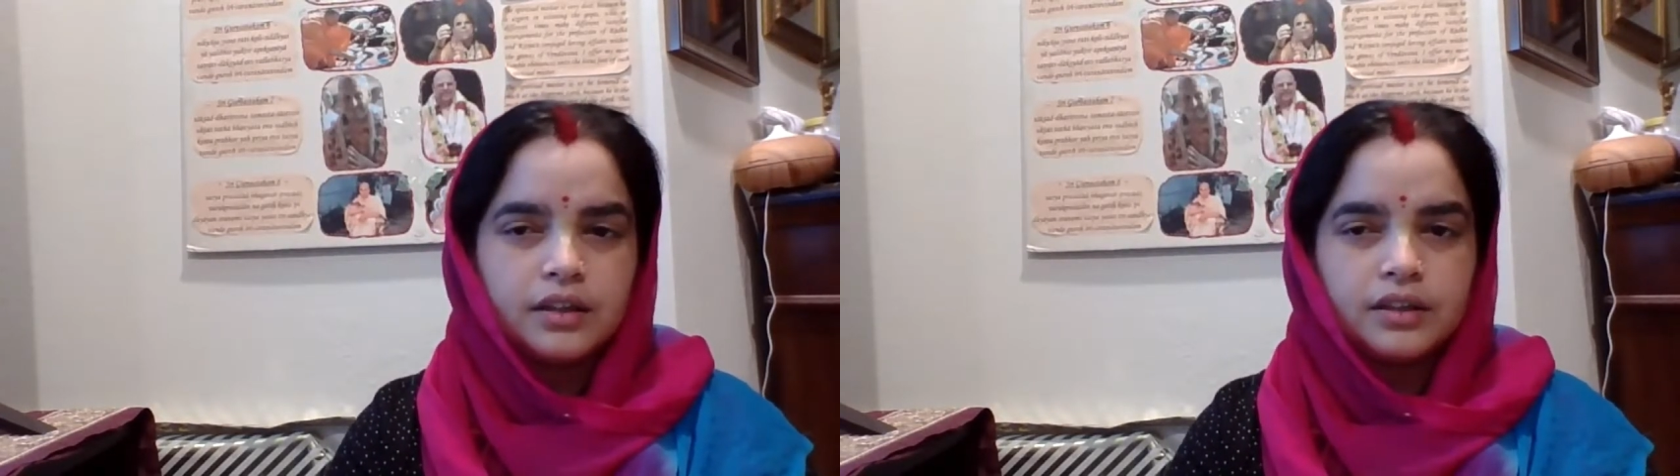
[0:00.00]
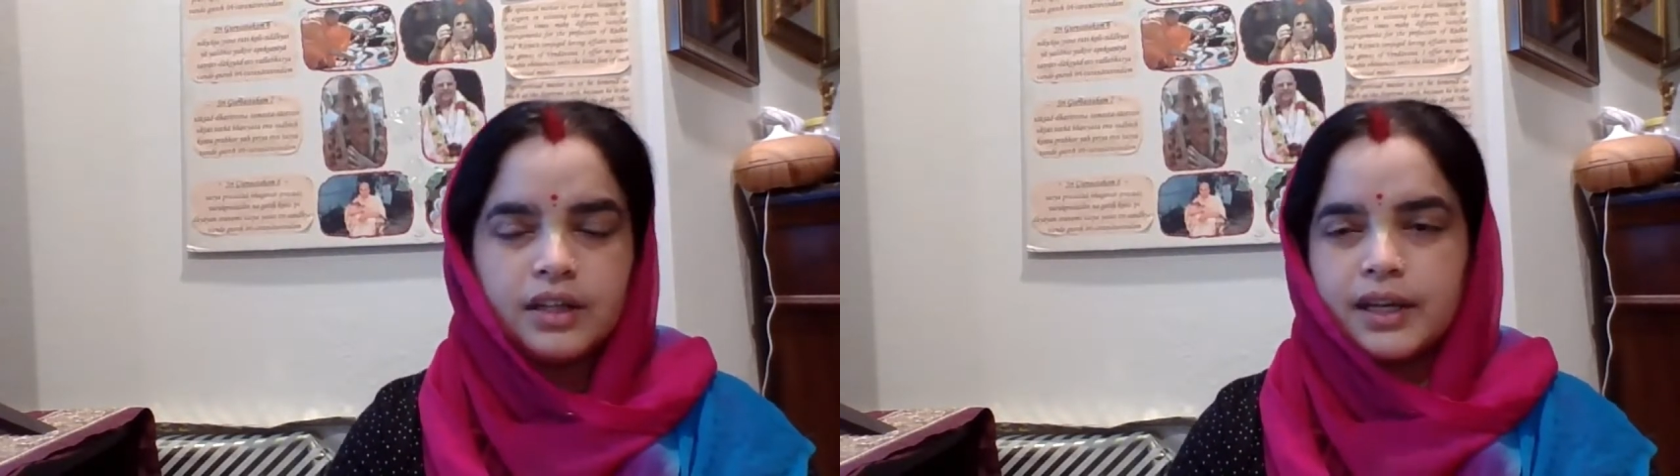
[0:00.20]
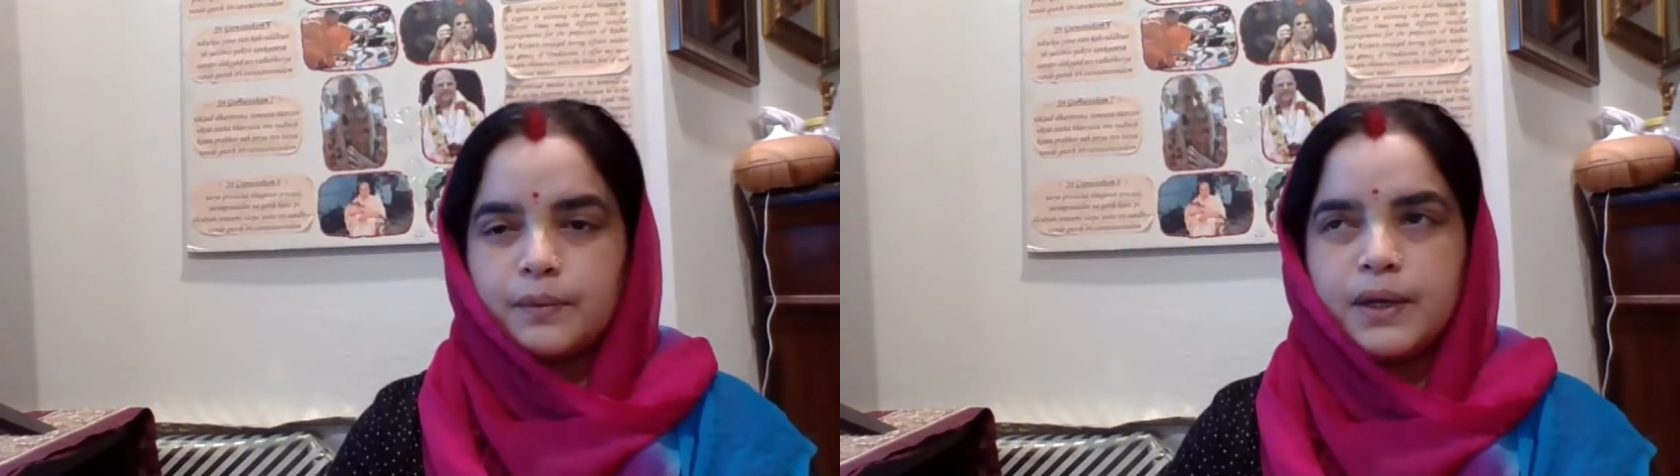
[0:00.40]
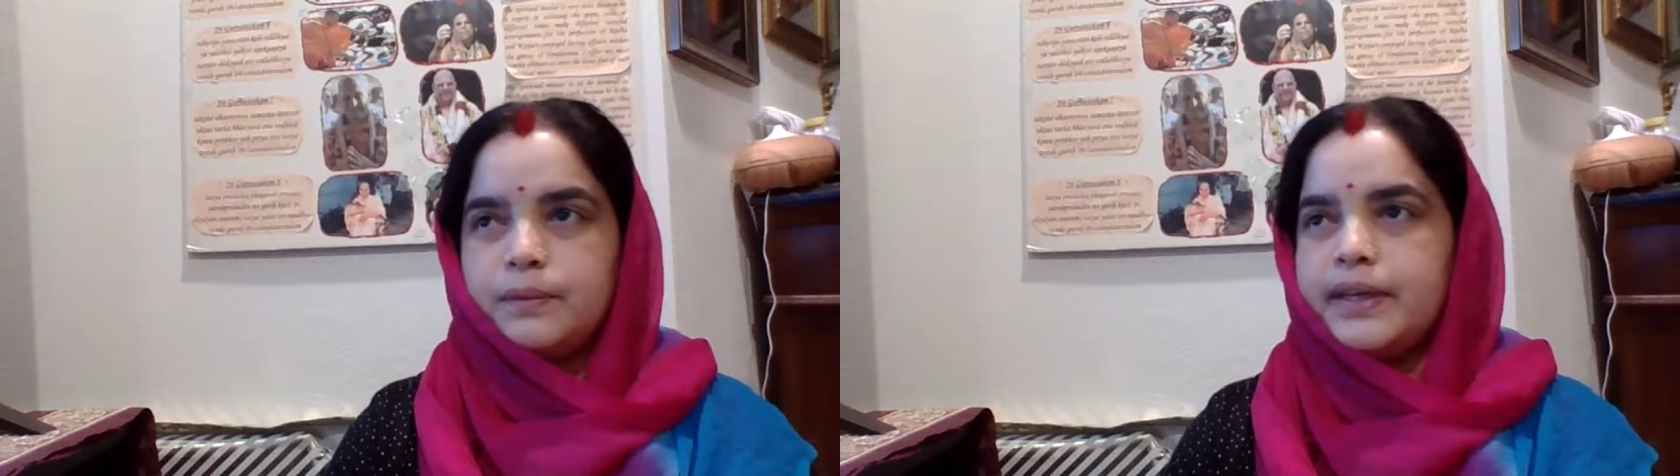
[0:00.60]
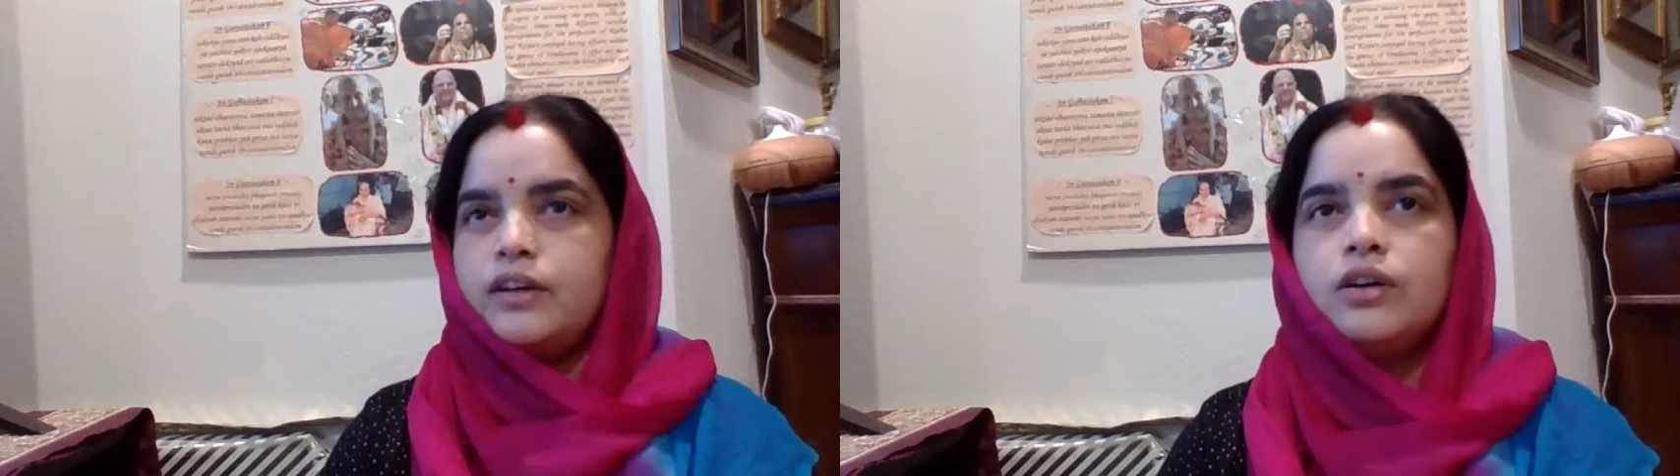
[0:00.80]
Like when
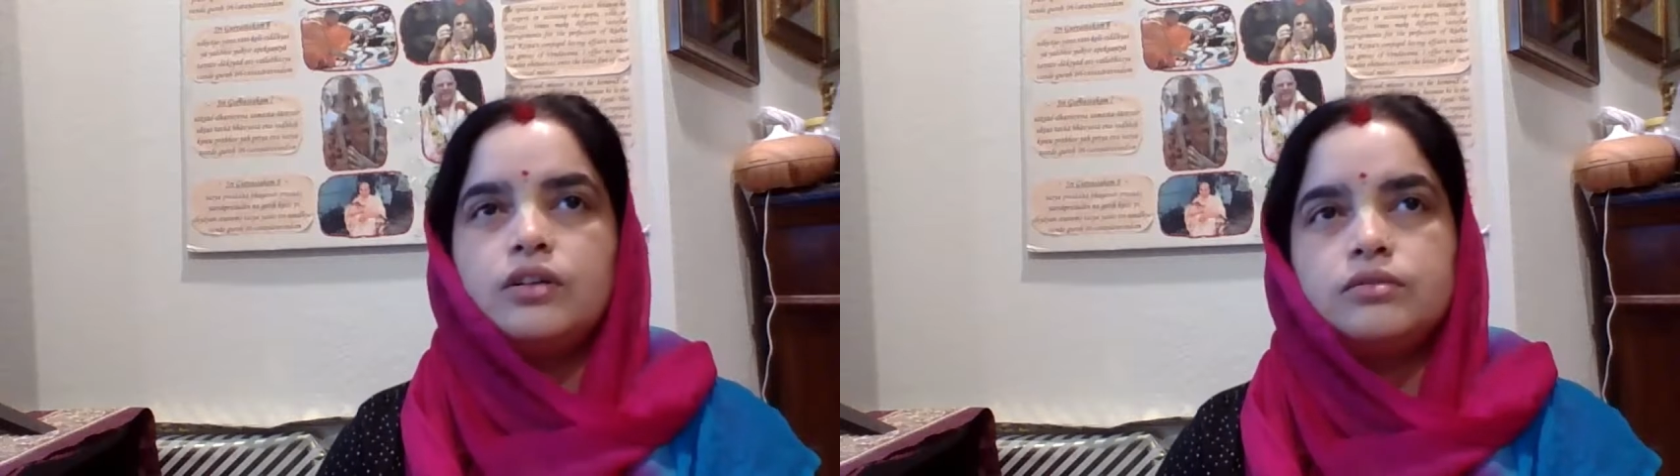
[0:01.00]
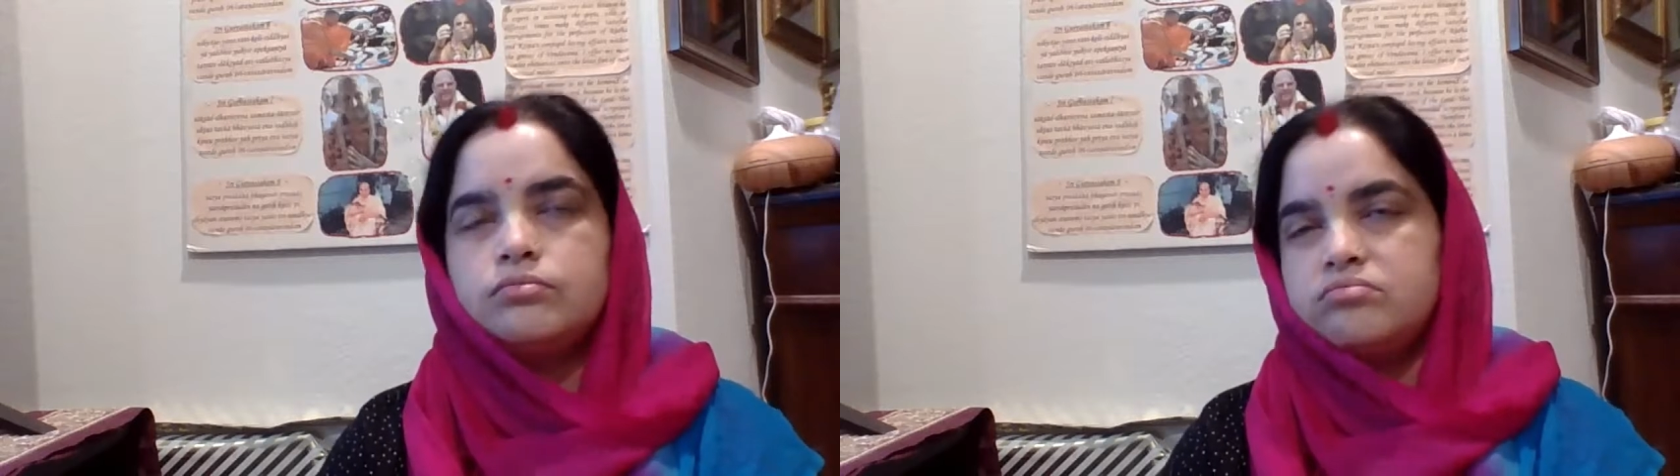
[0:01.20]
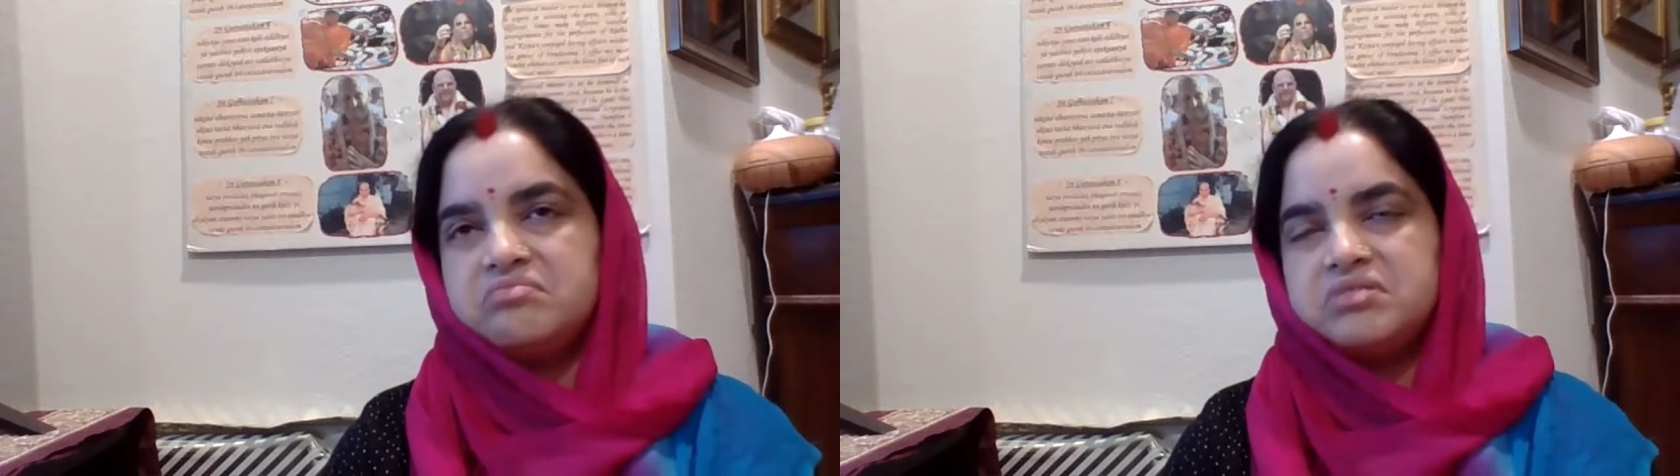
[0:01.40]
we go,